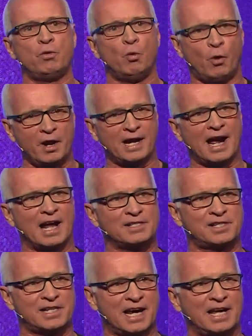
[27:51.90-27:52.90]
the word of God
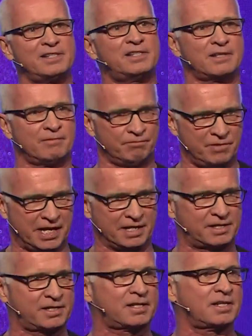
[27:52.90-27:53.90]
says
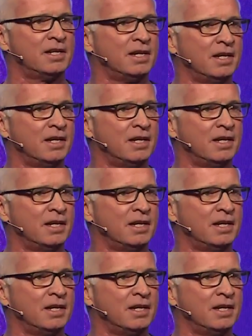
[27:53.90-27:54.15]
this.